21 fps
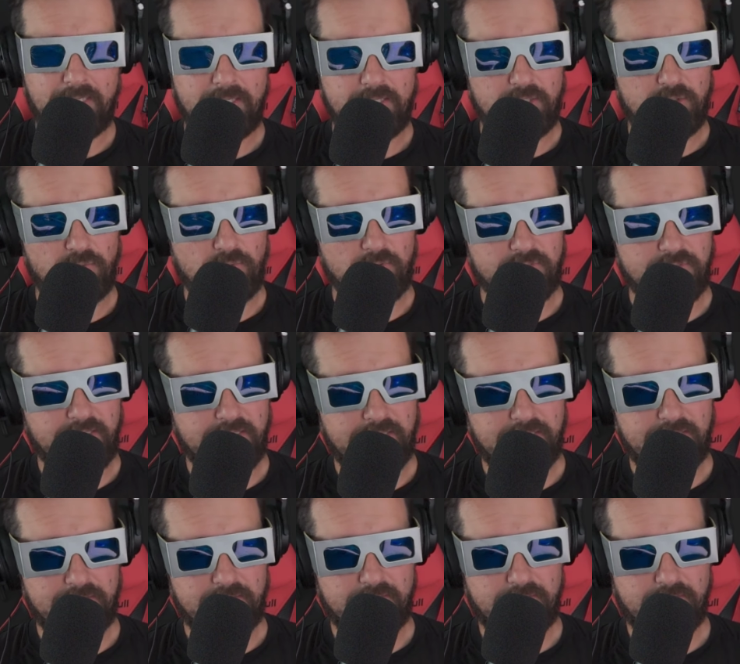you would
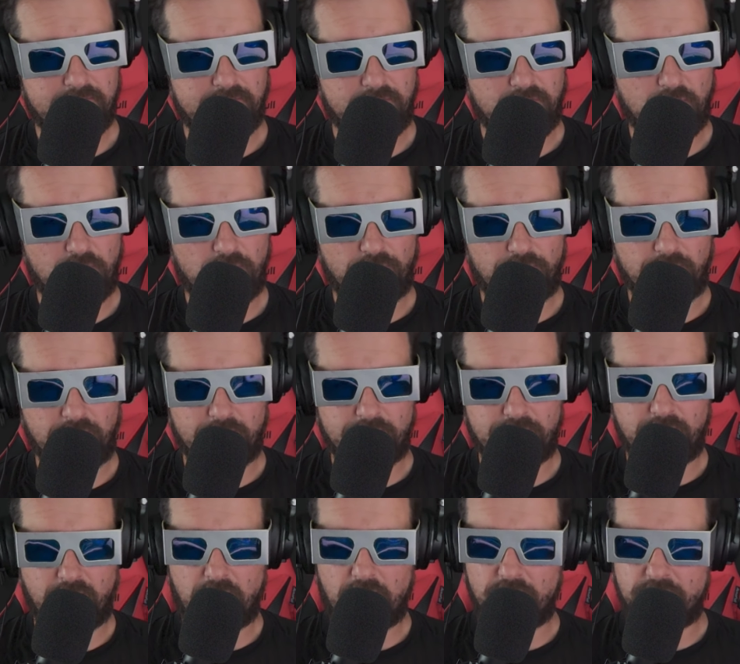think, you know,
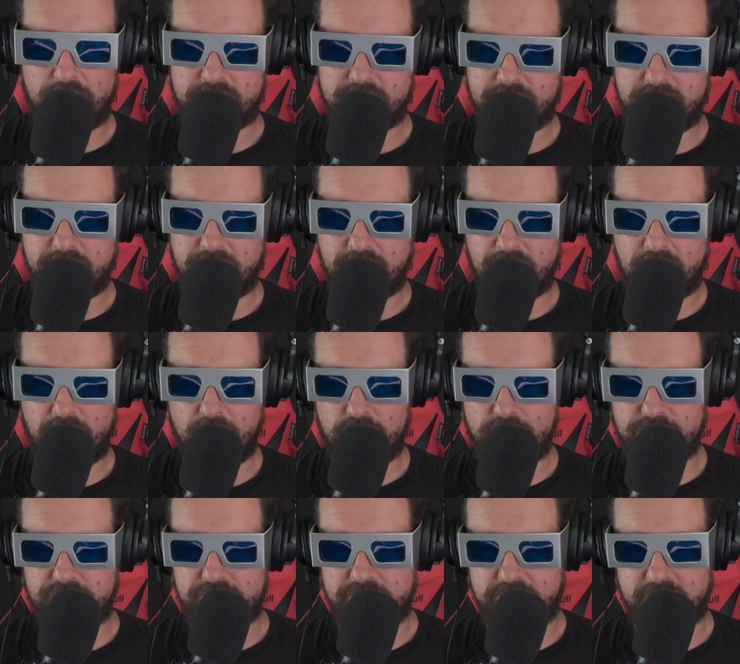that all the
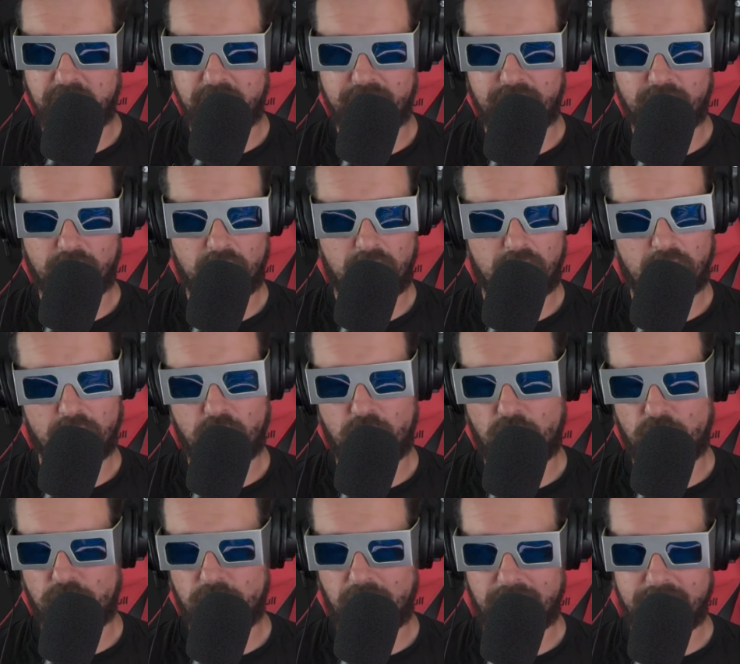CEOs and stuff are all
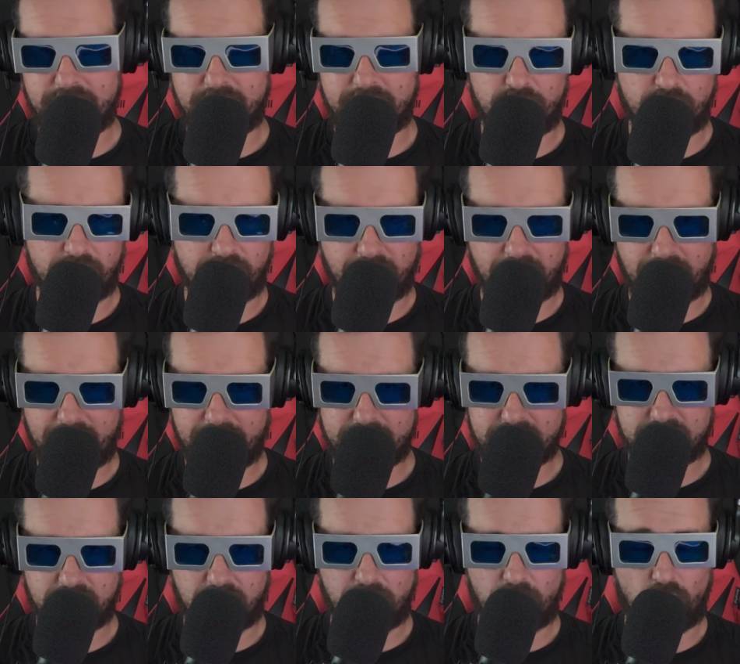correlated with
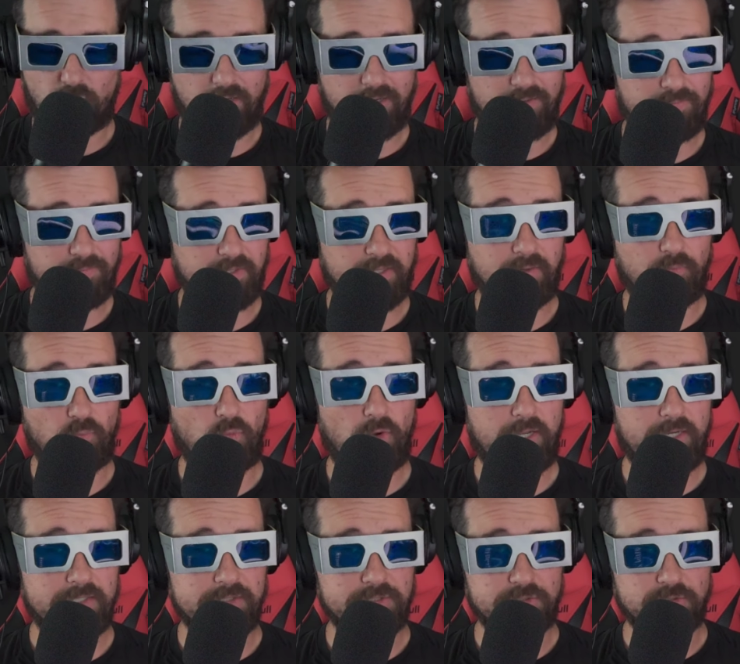that some way. But
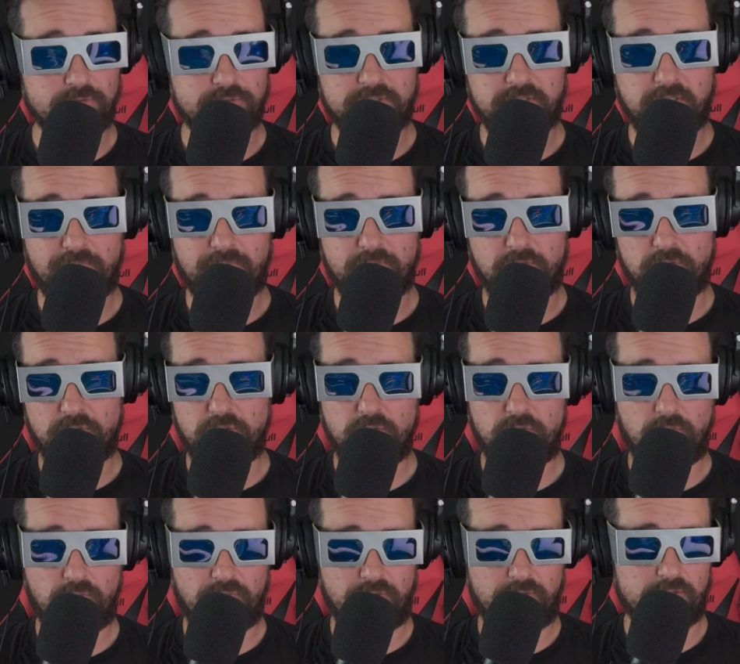wait, is there something to
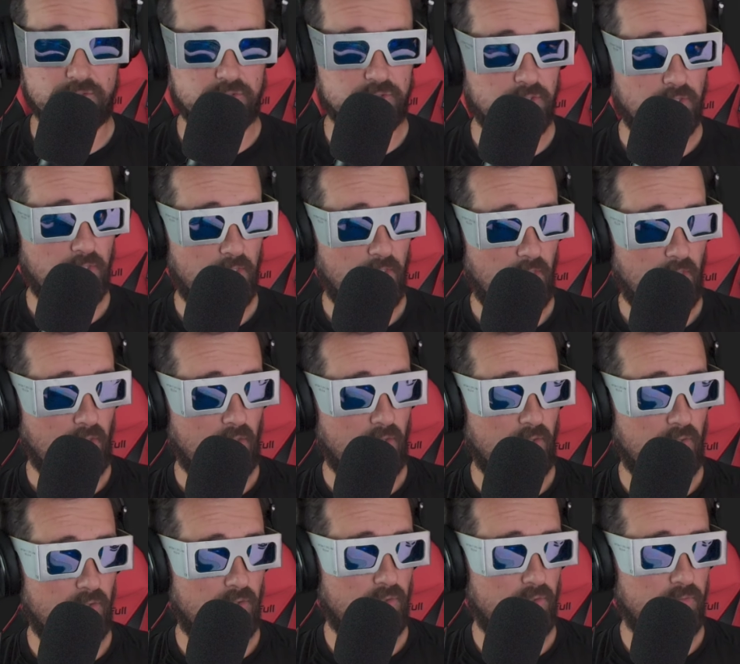do with this?
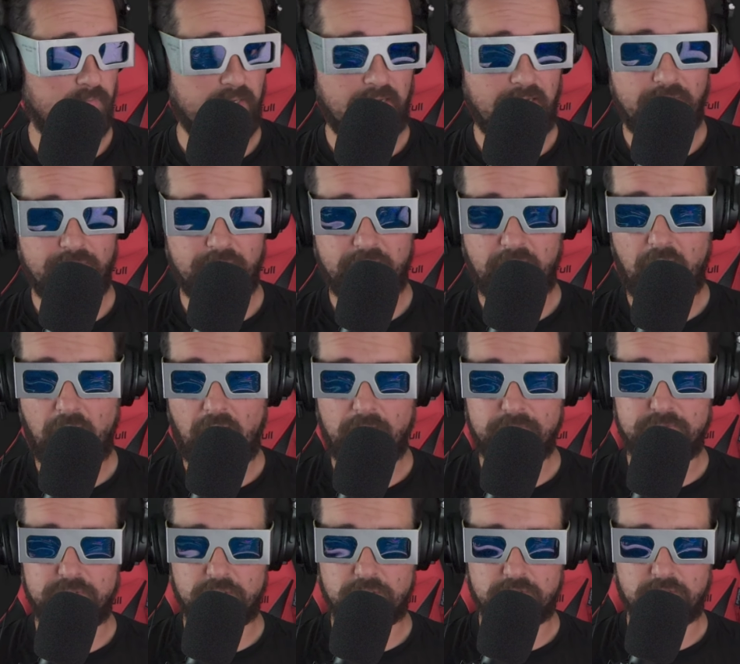Oh man, the
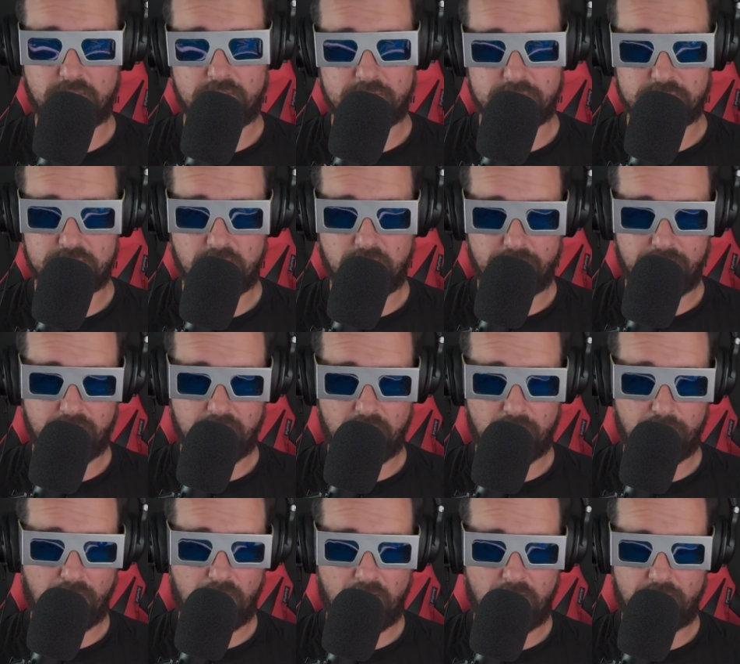object that is coming
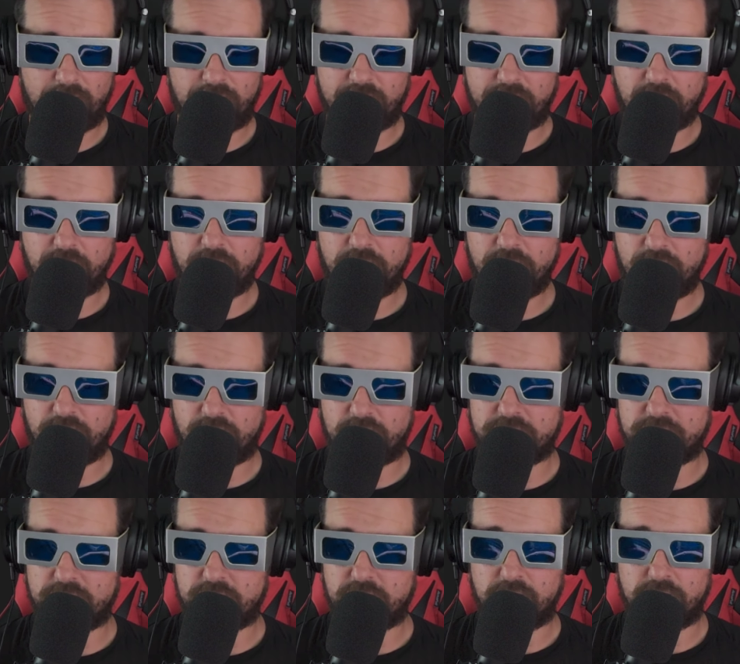upon the earth
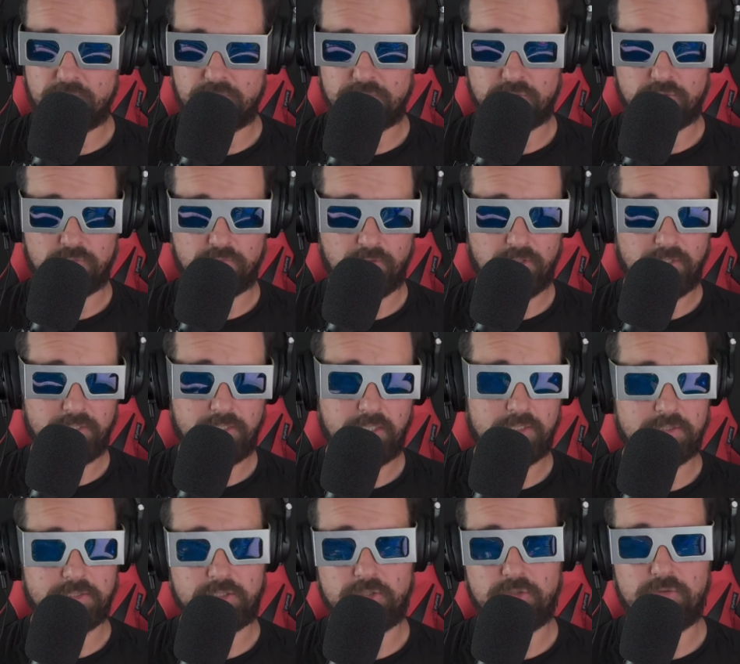is it going to bring
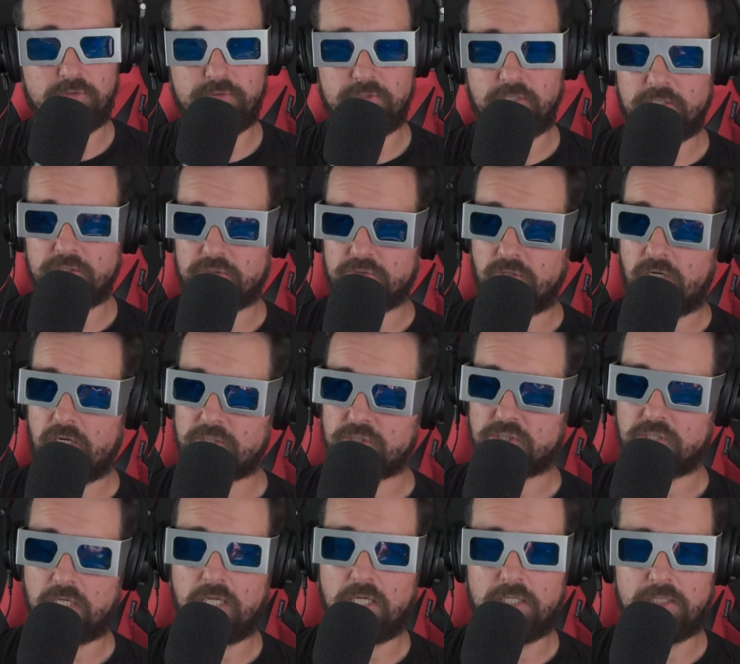us to
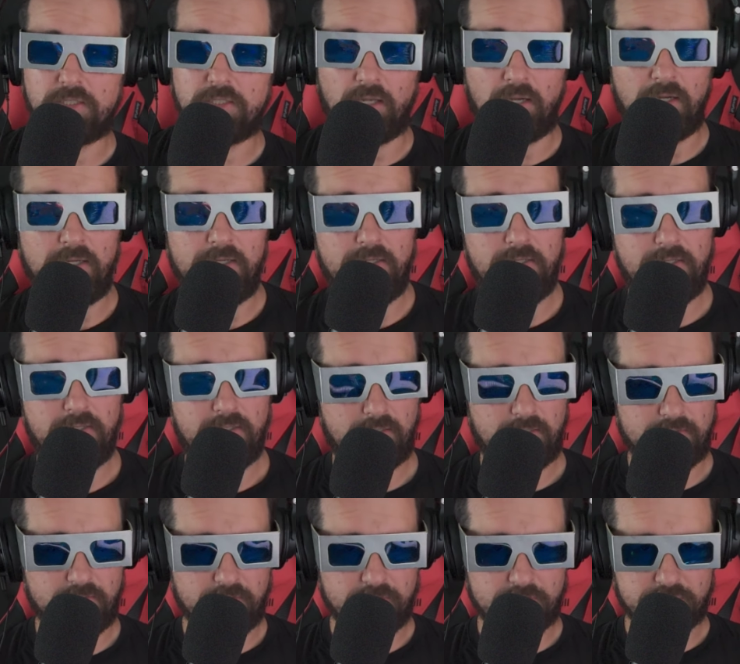destruction?
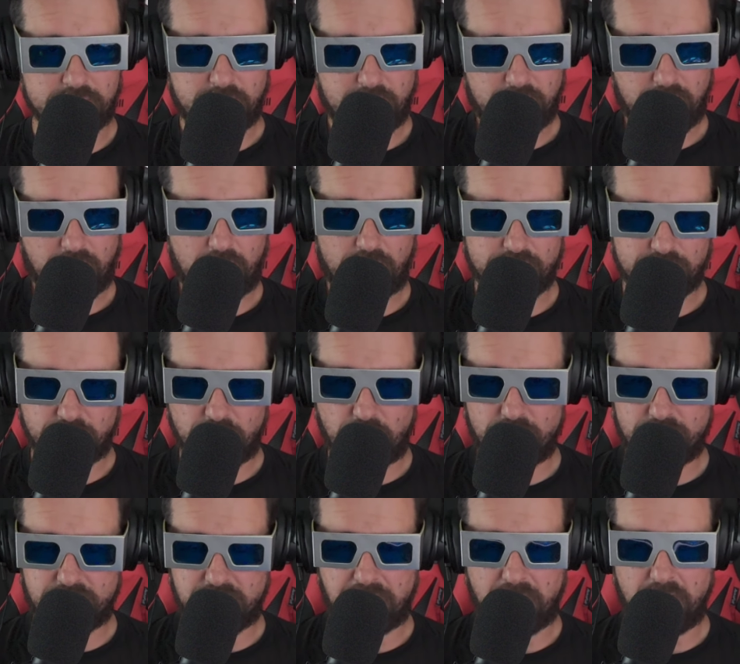And then the CEOs are
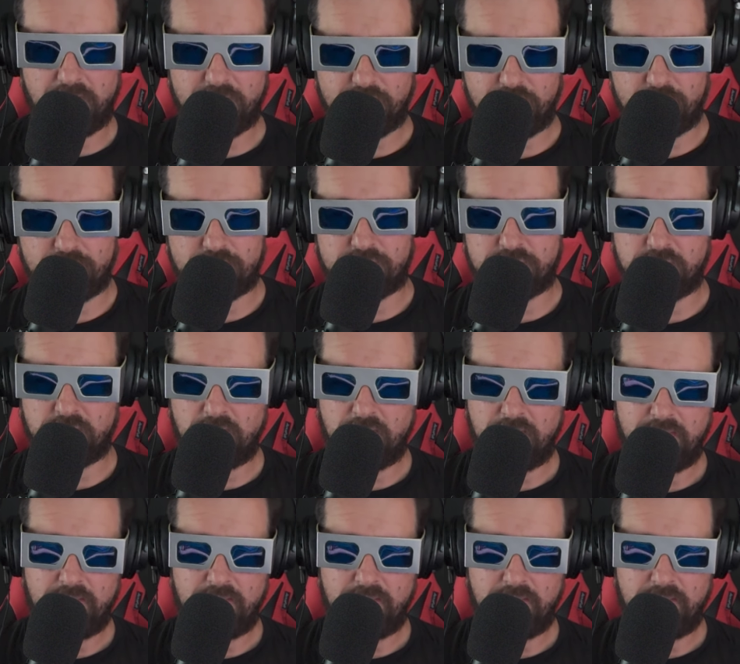going to bunkers.